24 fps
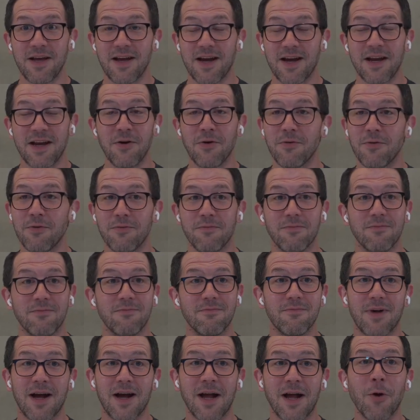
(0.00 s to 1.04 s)

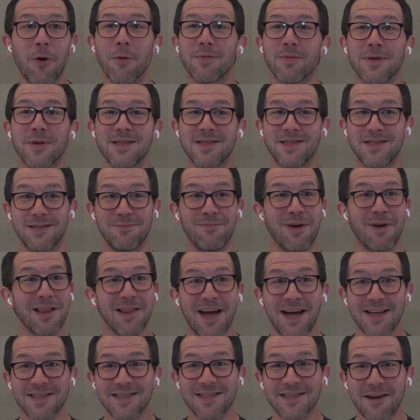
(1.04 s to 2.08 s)
I hope this is my
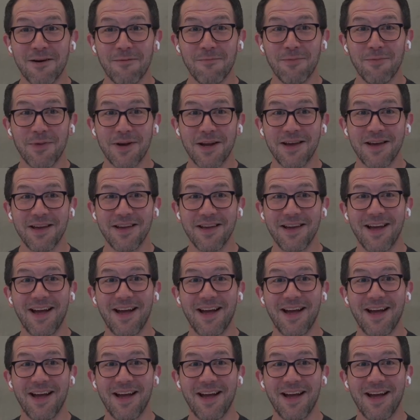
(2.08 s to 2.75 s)
last company.